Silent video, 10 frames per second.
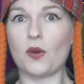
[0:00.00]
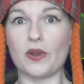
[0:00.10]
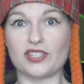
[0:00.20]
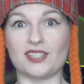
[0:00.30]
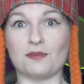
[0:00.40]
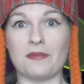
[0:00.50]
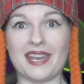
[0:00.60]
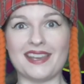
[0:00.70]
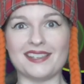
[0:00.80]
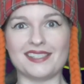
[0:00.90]
which is
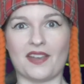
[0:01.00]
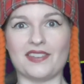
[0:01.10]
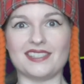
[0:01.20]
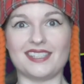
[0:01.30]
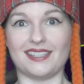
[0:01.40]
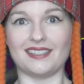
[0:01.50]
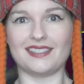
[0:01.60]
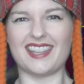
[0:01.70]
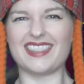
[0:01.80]
May 17th.